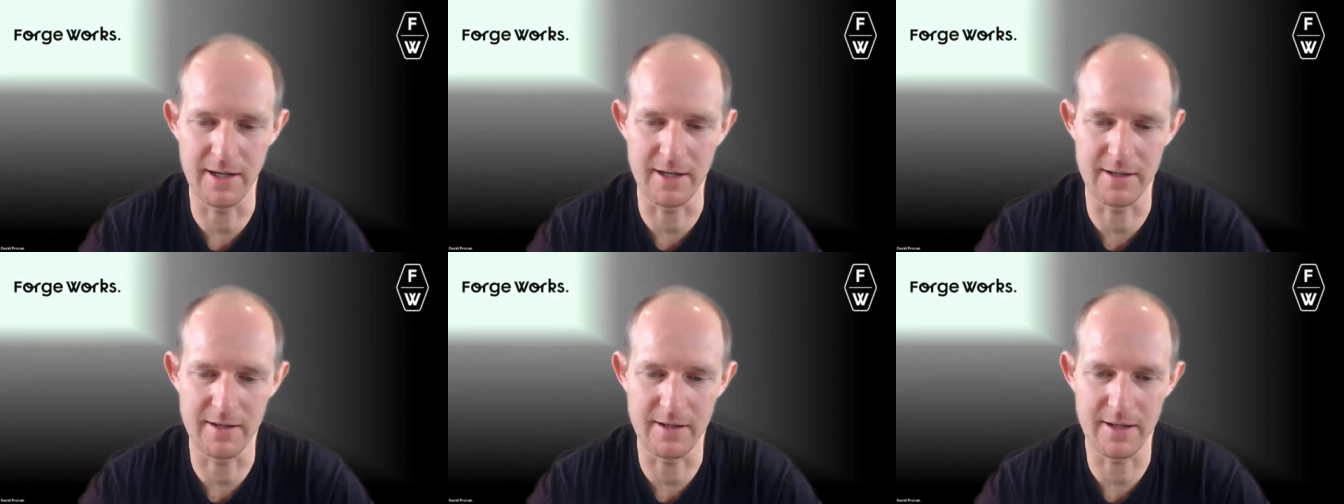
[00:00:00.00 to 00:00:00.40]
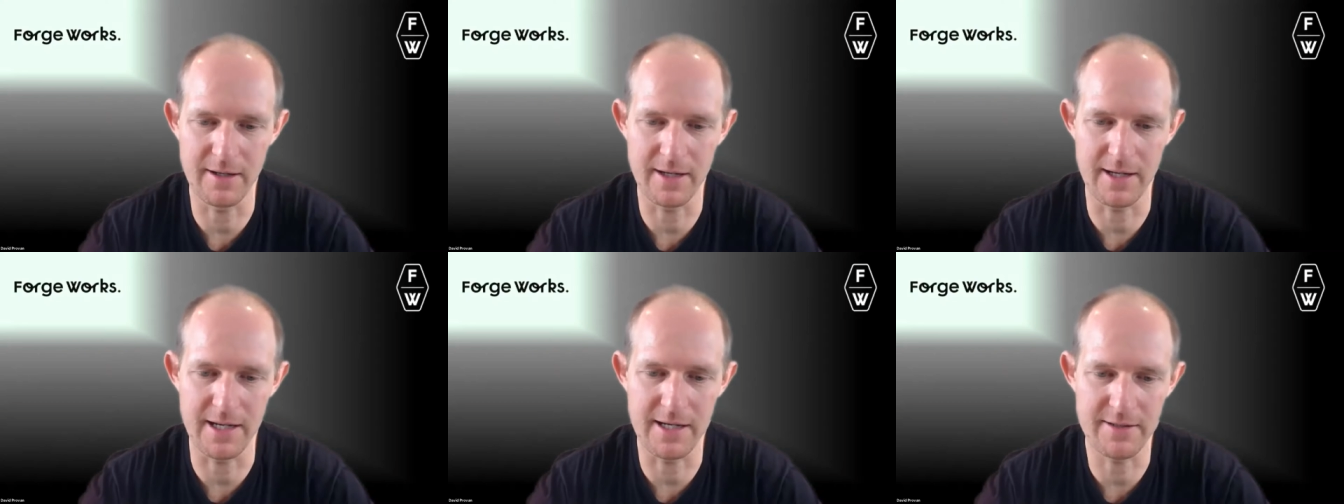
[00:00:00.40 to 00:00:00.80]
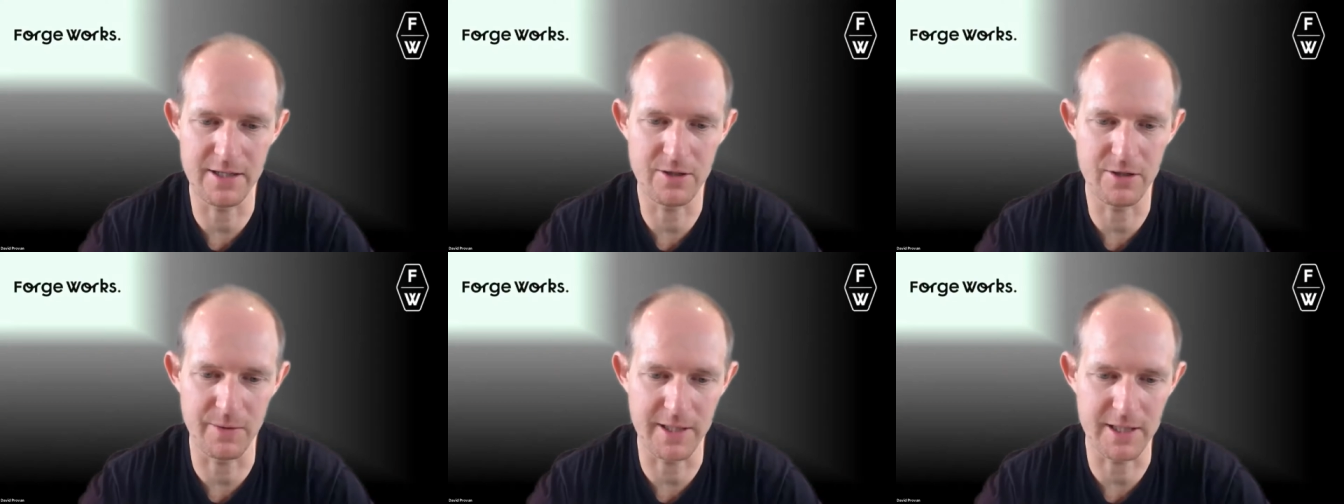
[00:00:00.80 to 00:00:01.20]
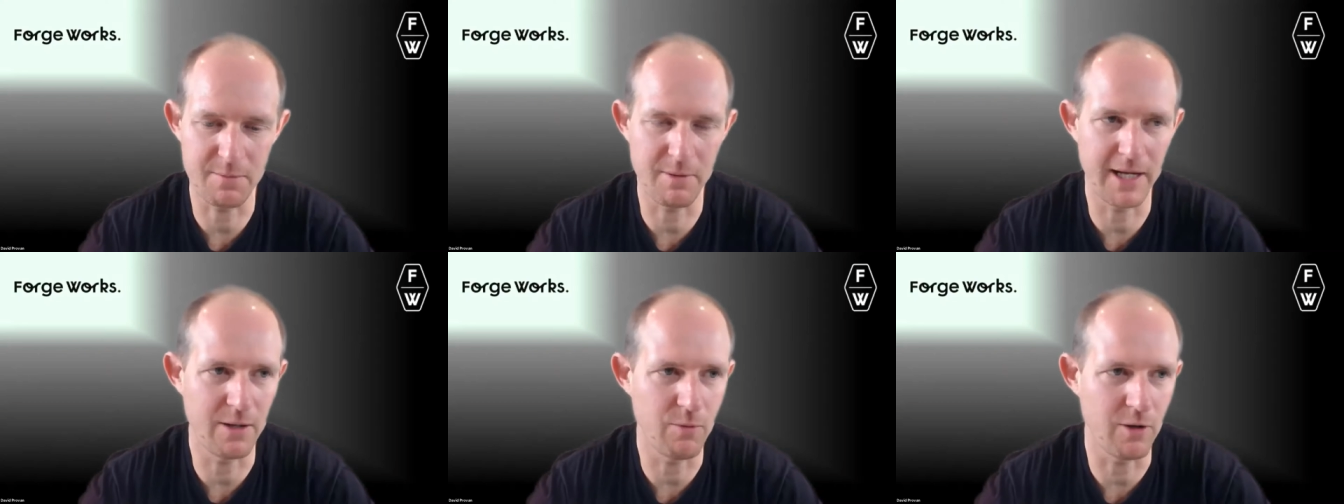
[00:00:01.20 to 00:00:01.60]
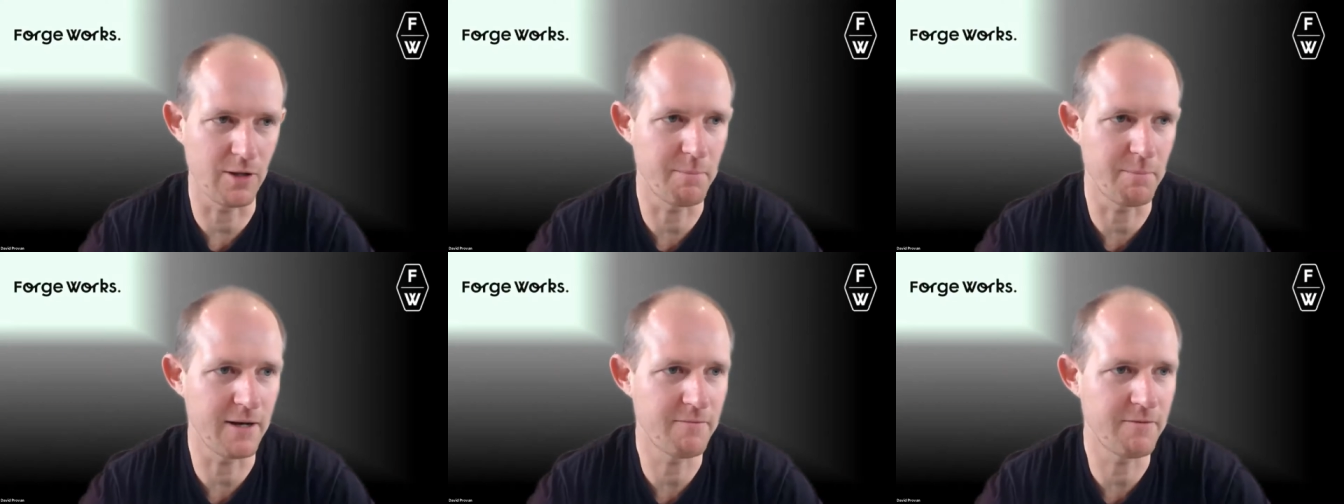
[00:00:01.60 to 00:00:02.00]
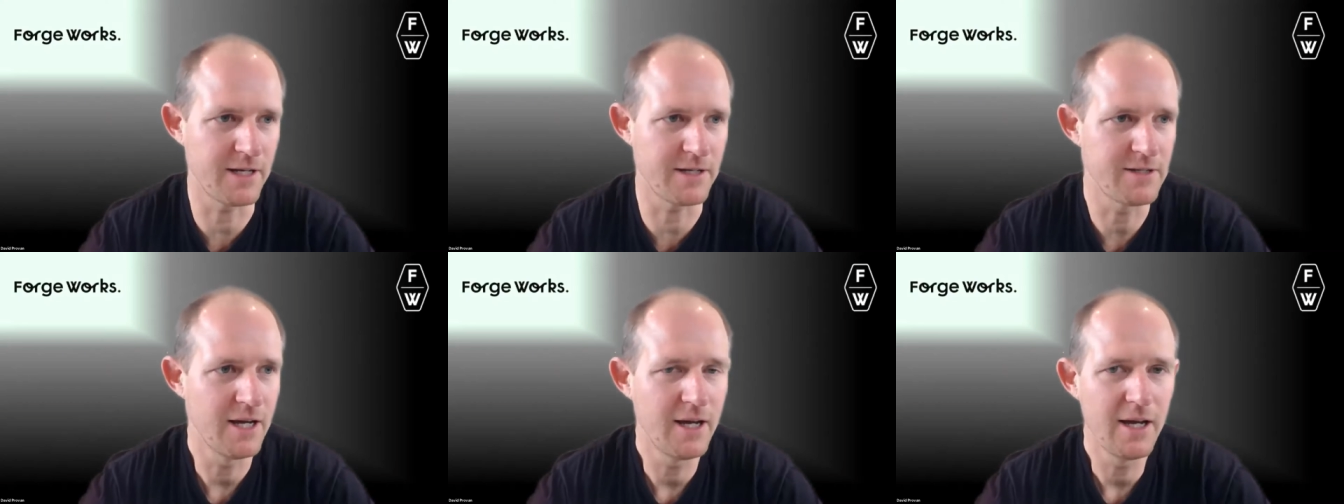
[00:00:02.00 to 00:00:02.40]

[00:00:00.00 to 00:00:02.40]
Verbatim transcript: and easy to explain what the benefit is